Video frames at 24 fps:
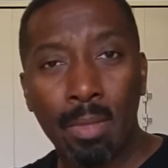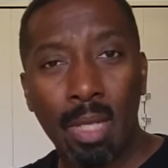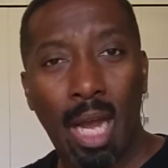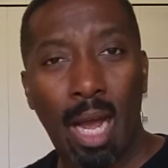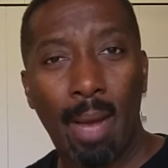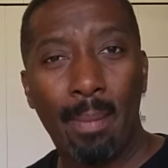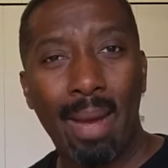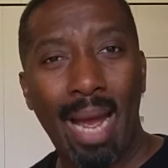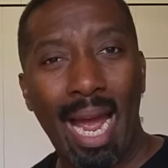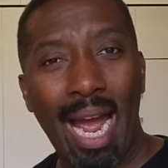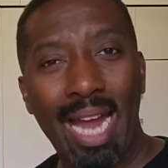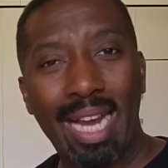
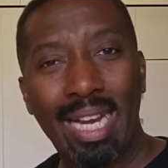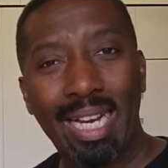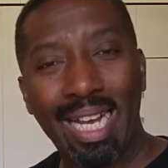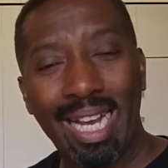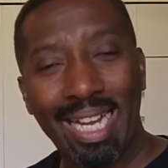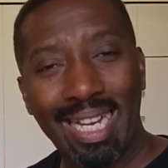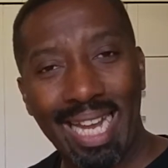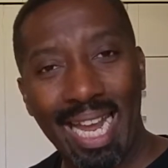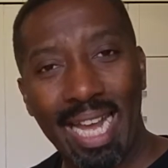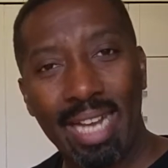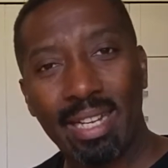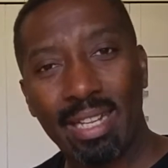And
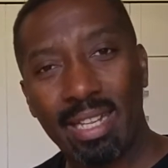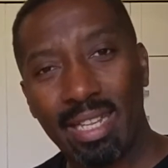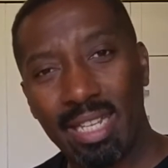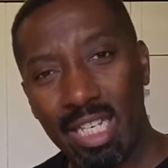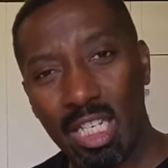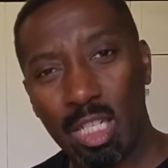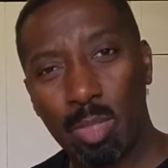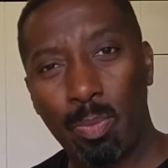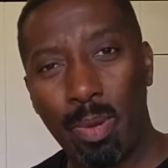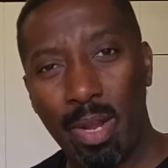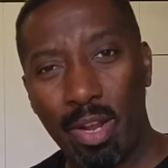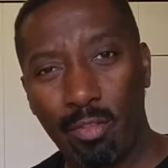again,
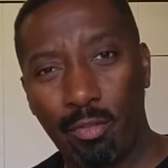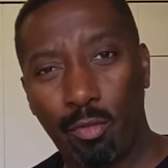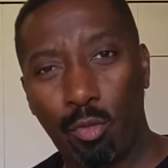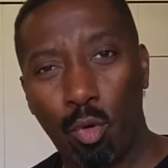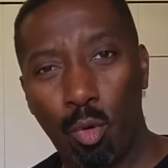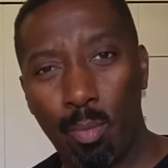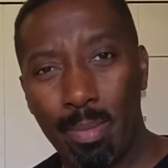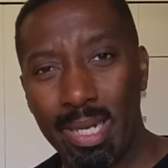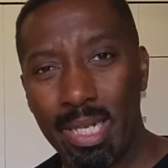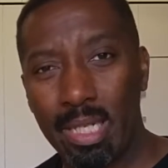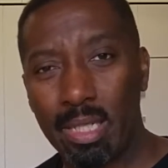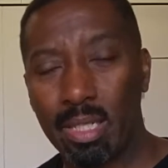this pitfall
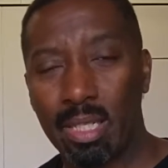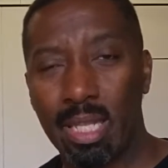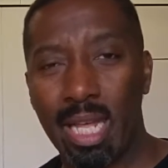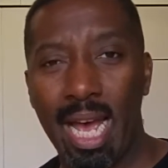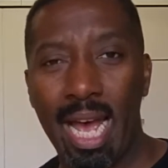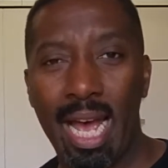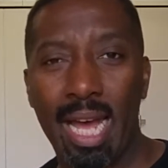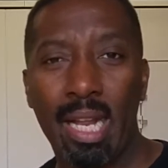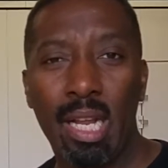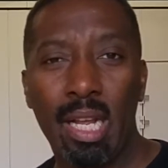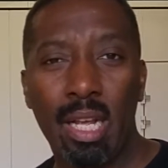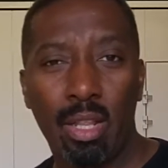means
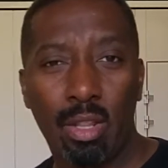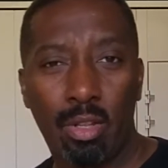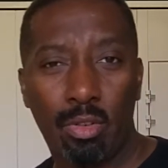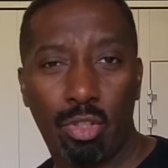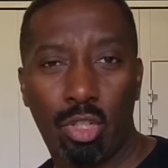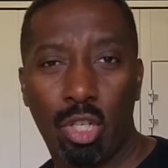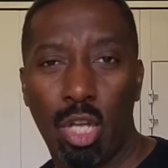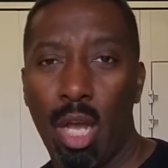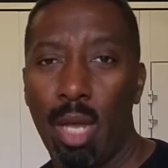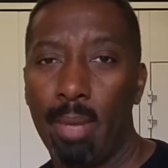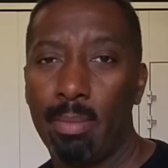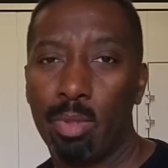that there are
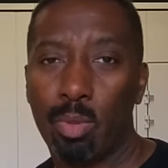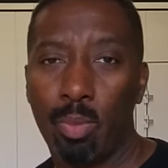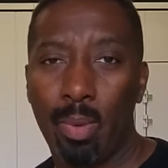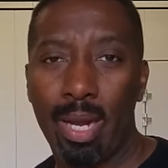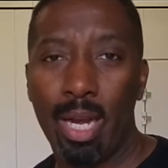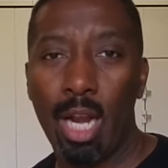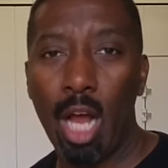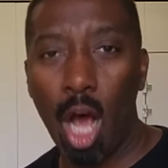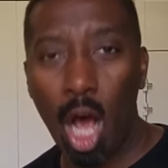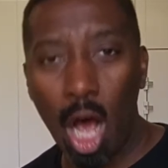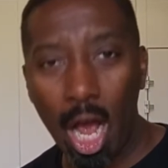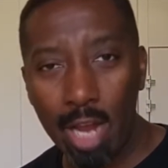times
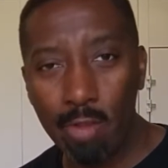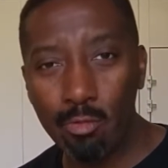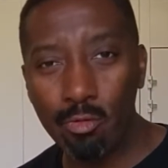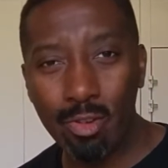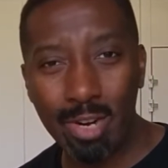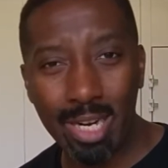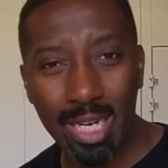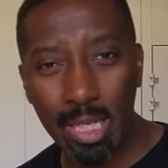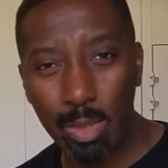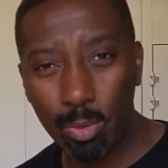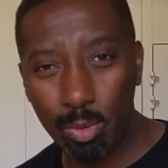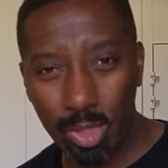when I
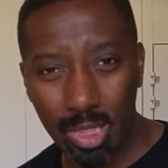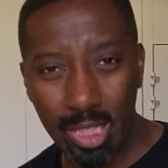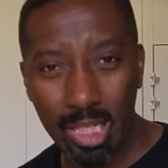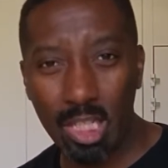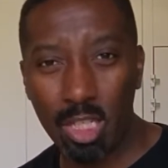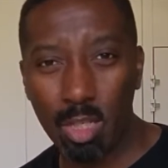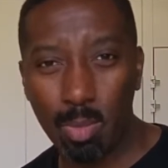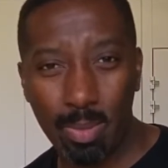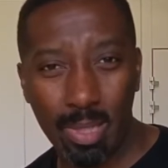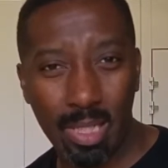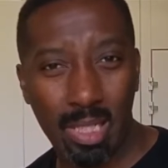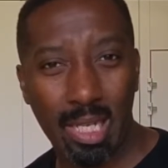really would need
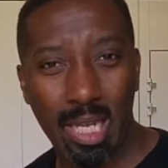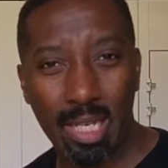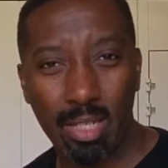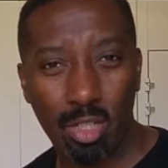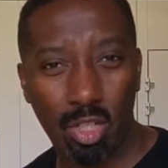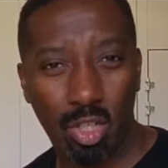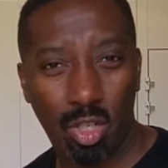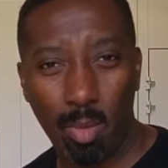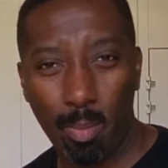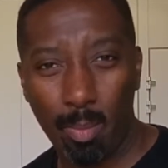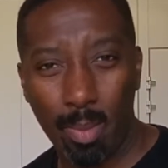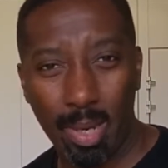to be
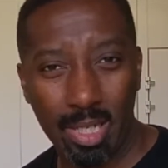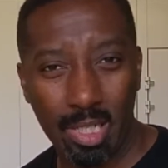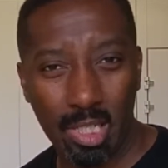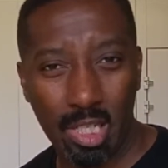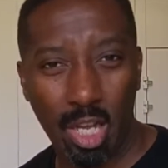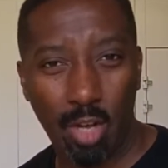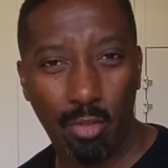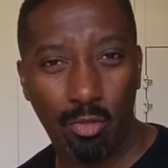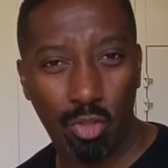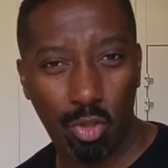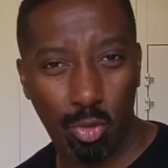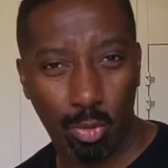centered on
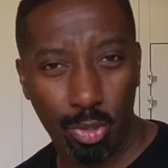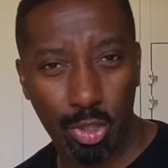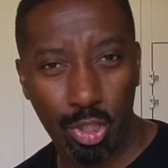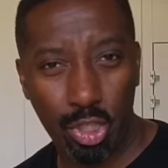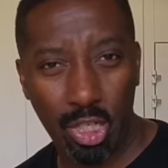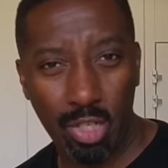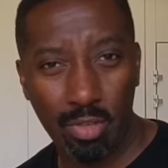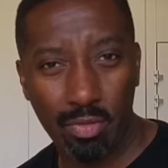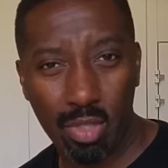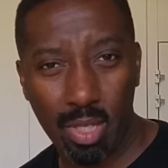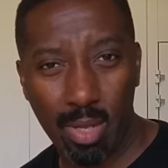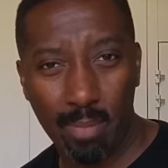myself to
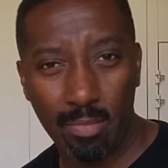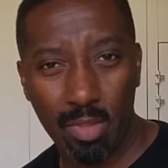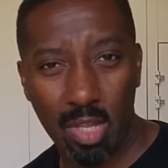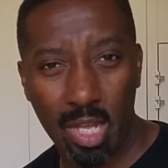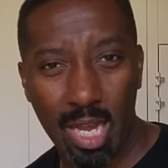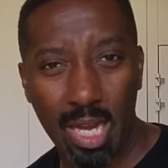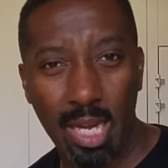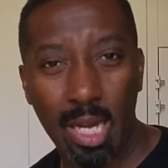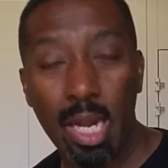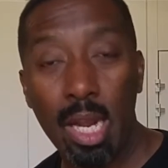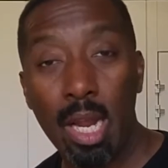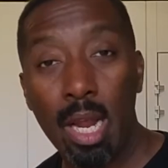achieve
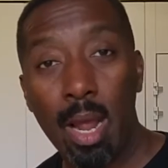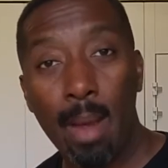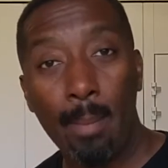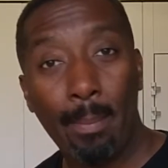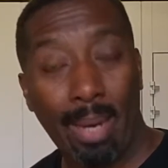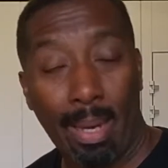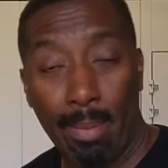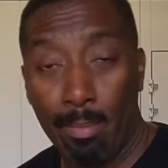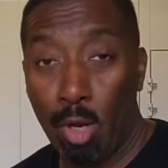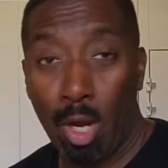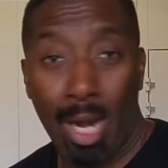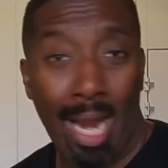something,
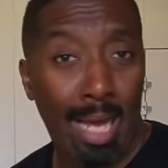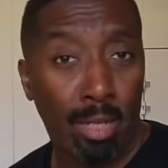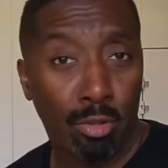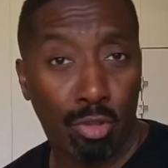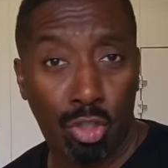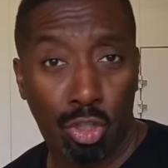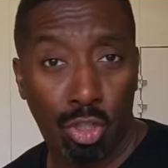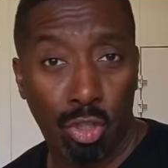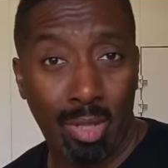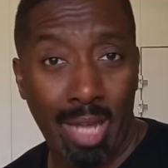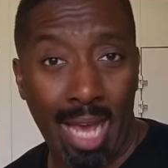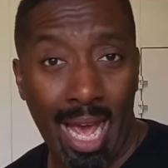but I'm not allowed
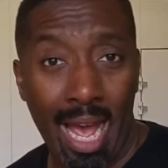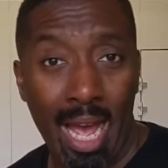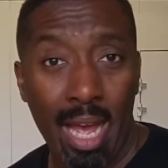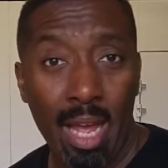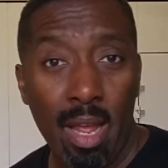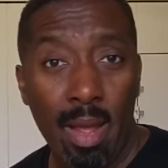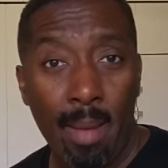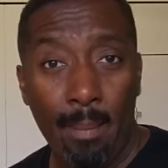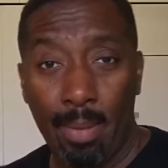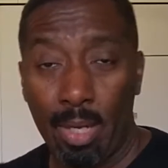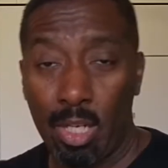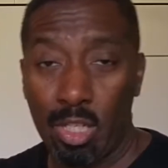to do
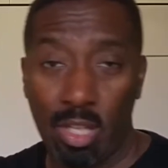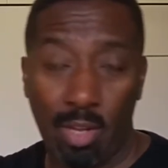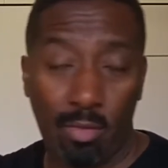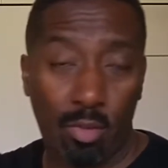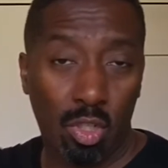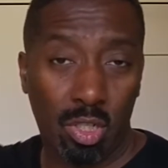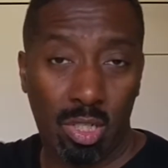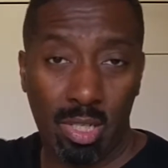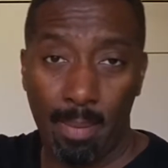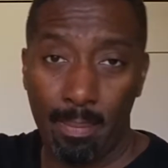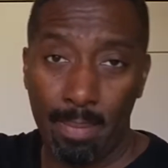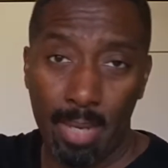that because I've
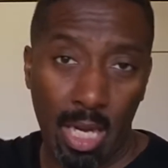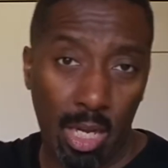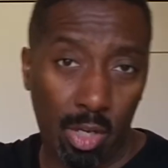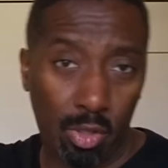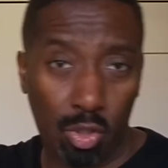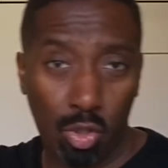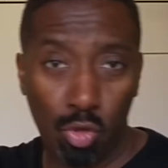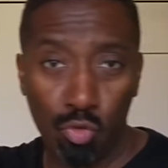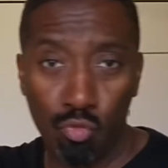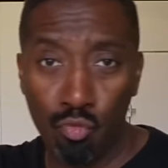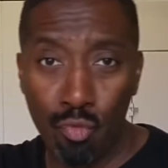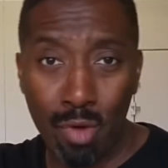got somebody
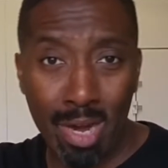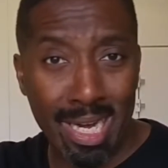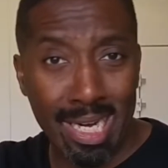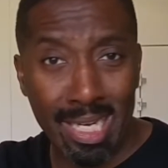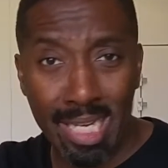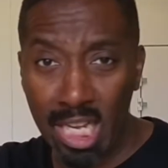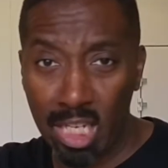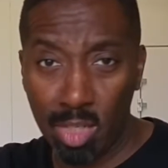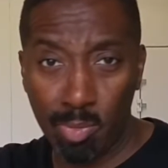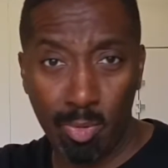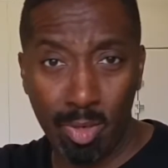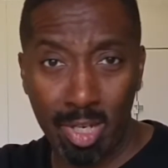else who really
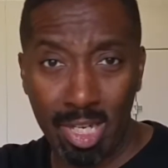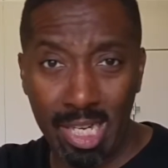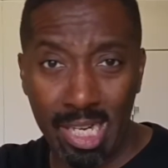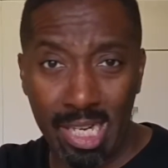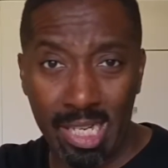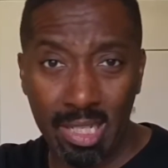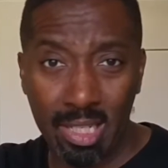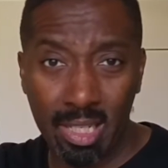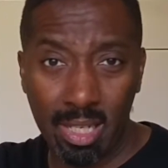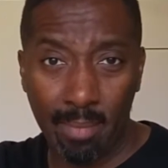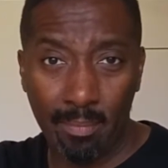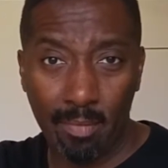desperately
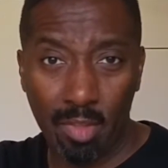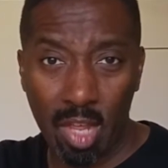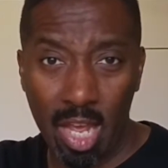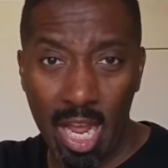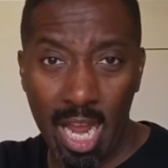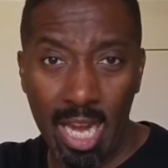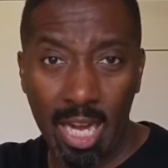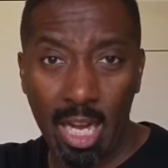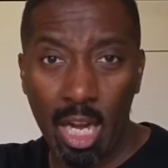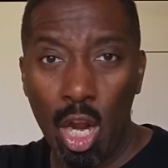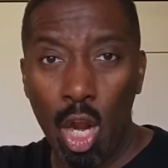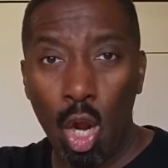needs
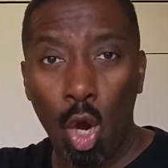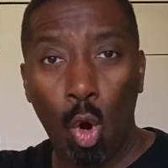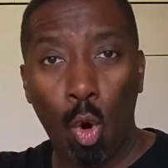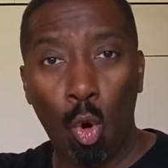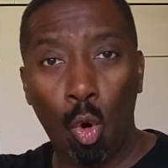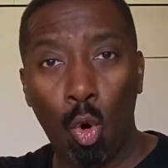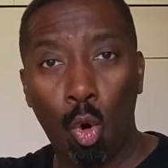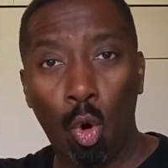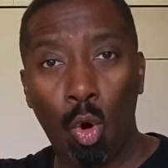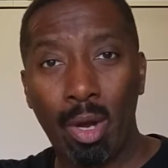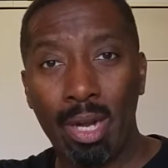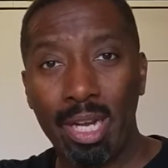something
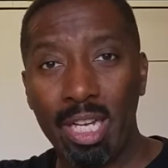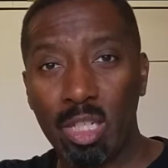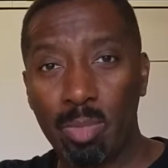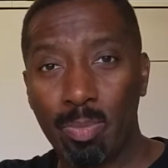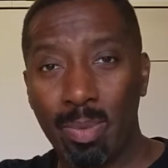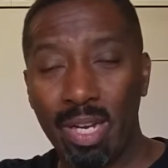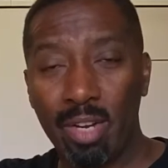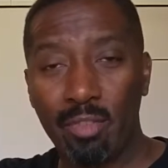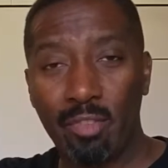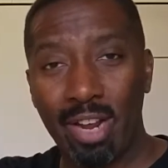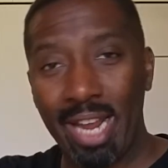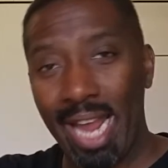or is
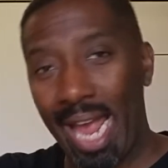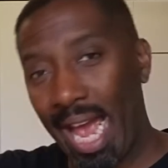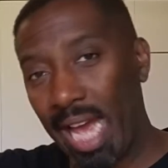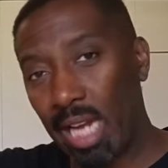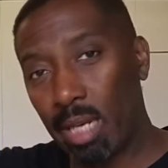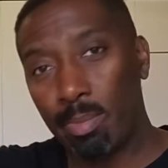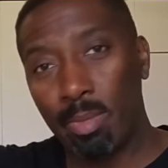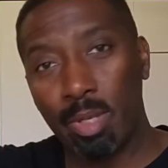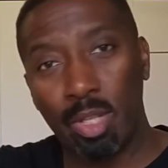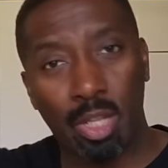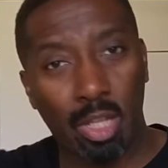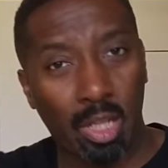being very
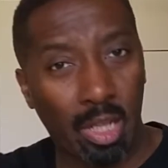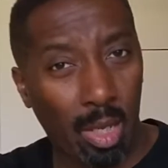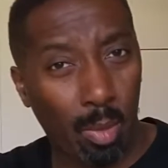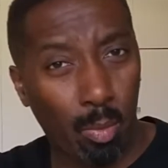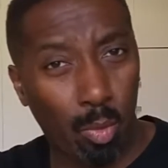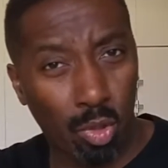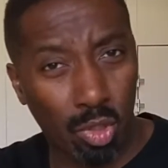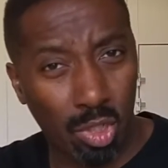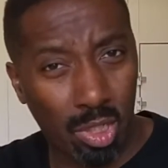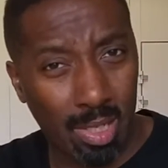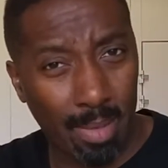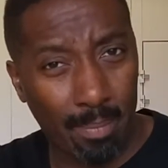adamant that they
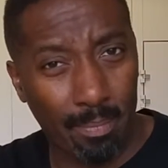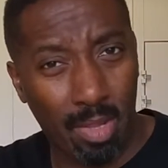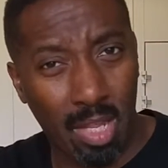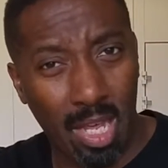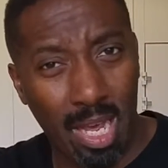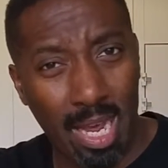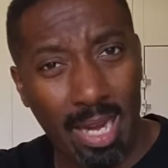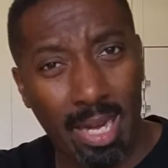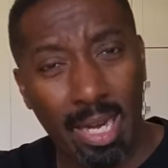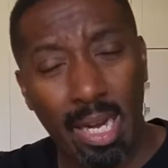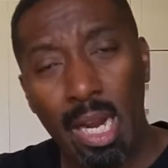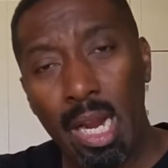want
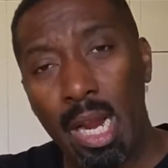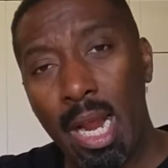something.